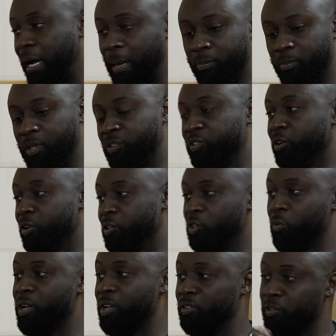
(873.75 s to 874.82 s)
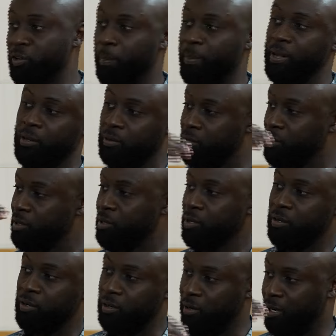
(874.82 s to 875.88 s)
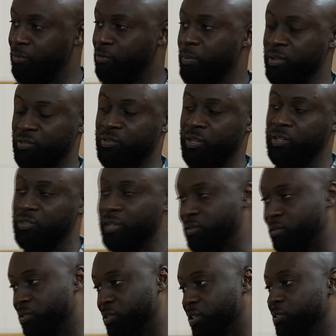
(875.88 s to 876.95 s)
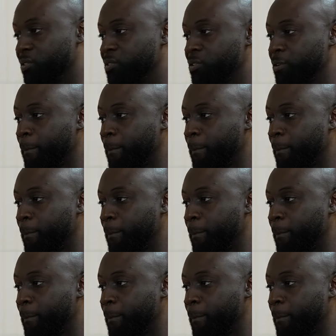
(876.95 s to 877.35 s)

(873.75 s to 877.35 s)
this year. So we continue to build from exercise to exercise.